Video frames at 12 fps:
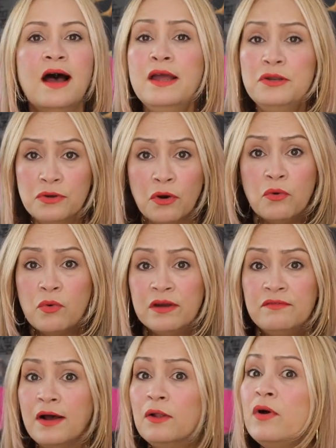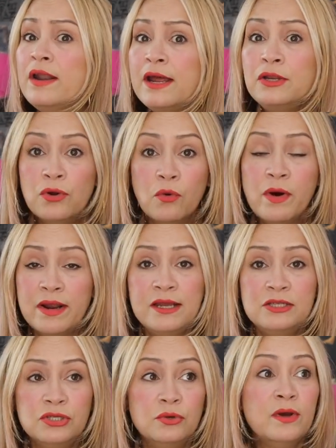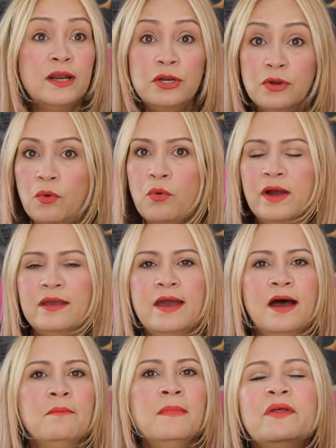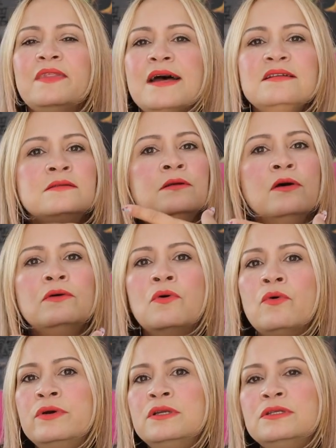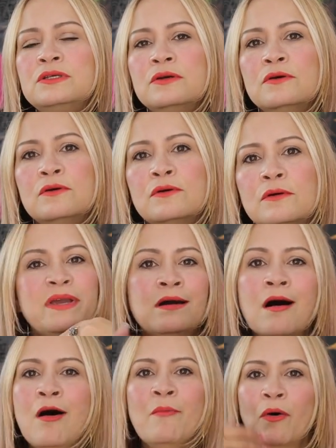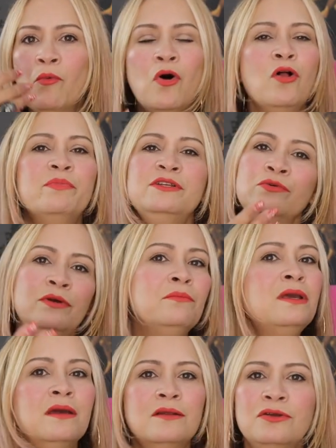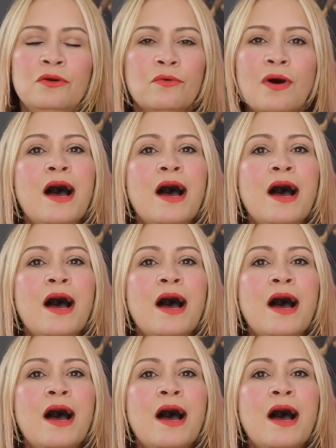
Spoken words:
I know who I follow and I know what I do and I know who I am, but that's not going to become a wall between me and you.